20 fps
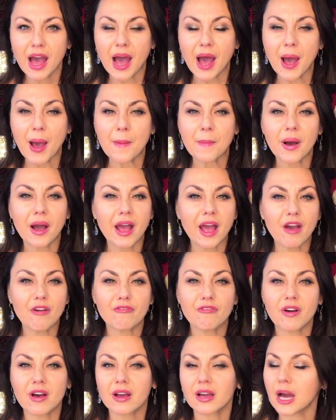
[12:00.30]
I
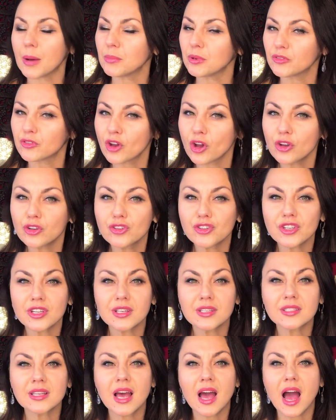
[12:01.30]
have a couple of
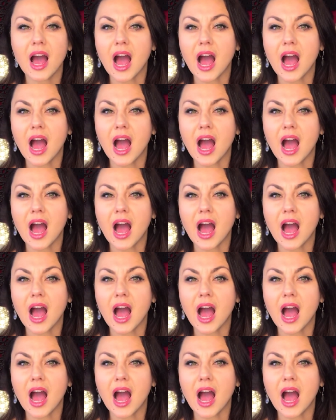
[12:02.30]
coaches.